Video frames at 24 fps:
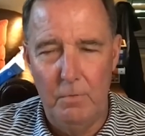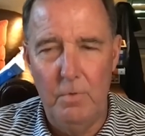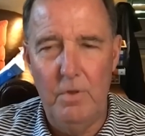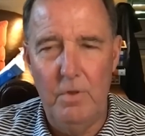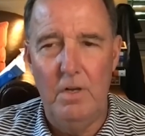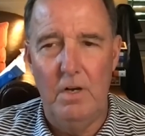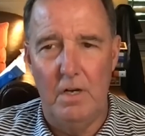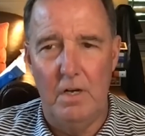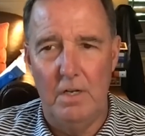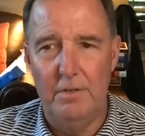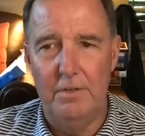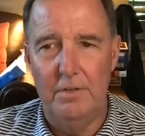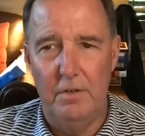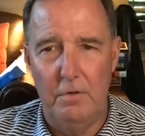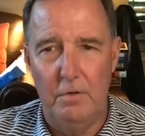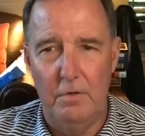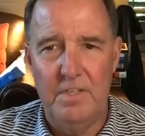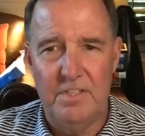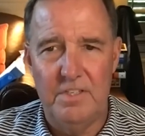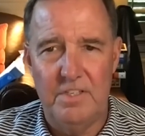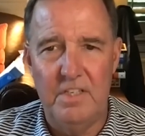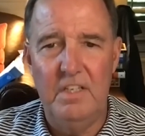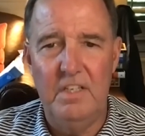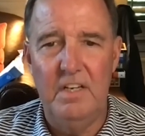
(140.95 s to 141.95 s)
We all know
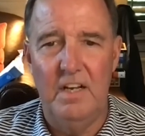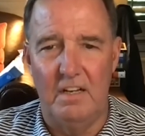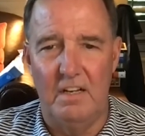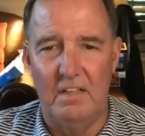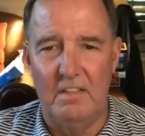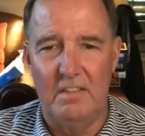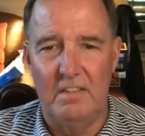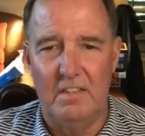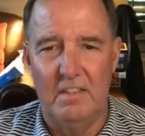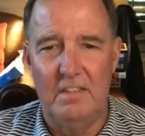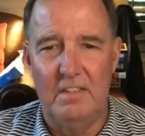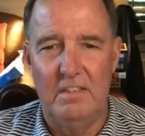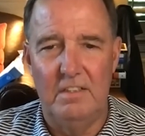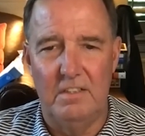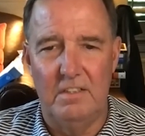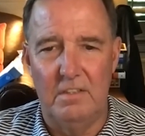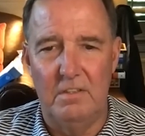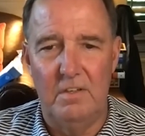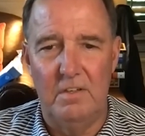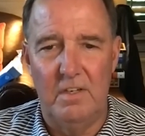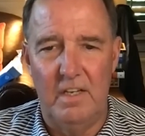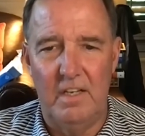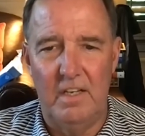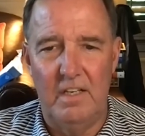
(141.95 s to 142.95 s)
he's senile,
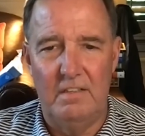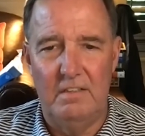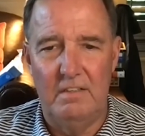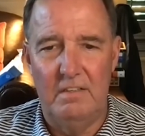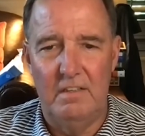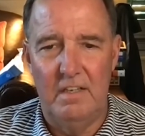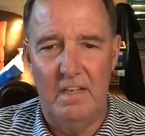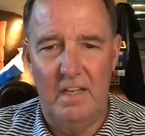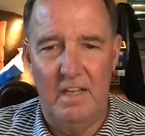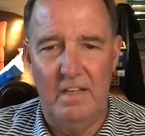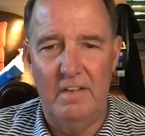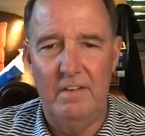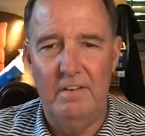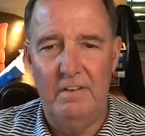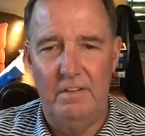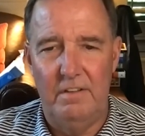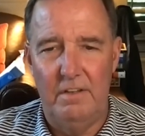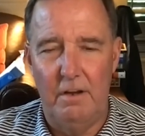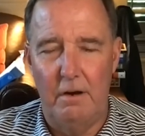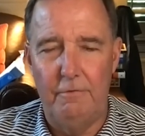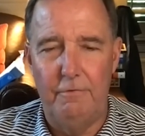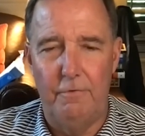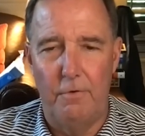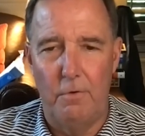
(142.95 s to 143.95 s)

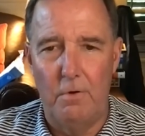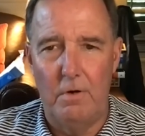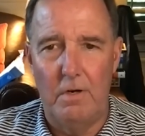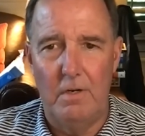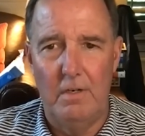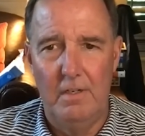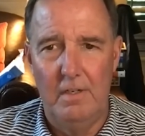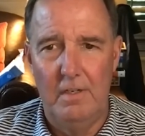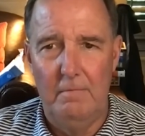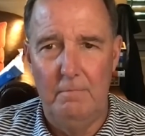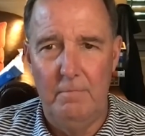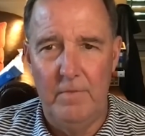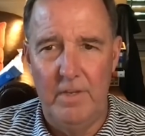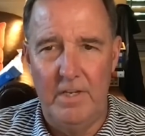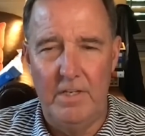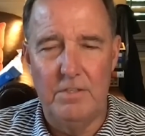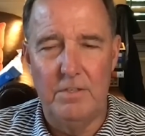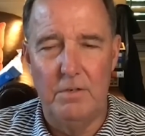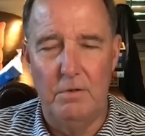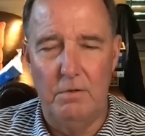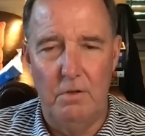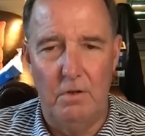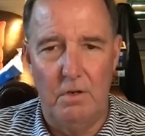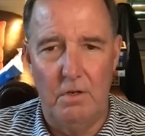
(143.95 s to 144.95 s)
and therefore
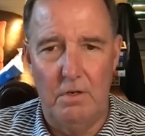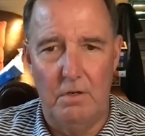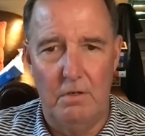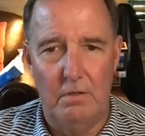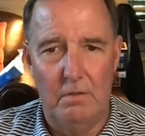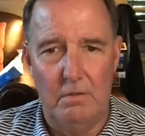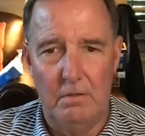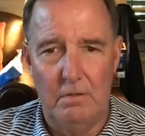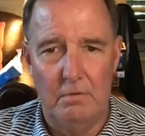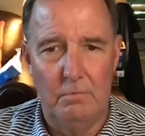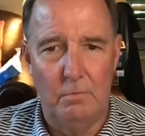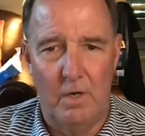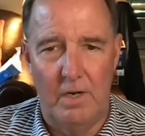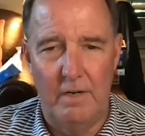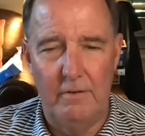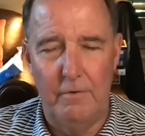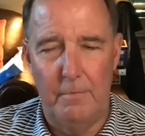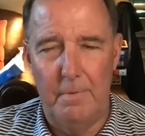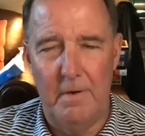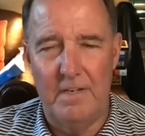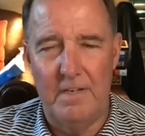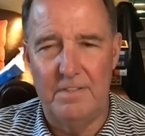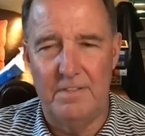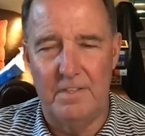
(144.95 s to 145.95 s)
he's no longer running
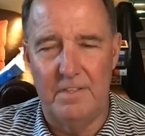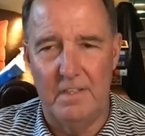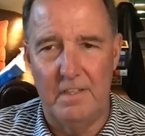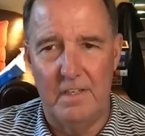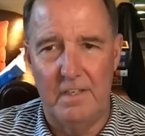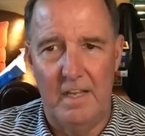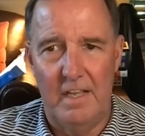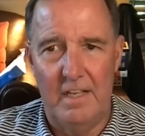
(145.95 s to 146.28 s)
for president.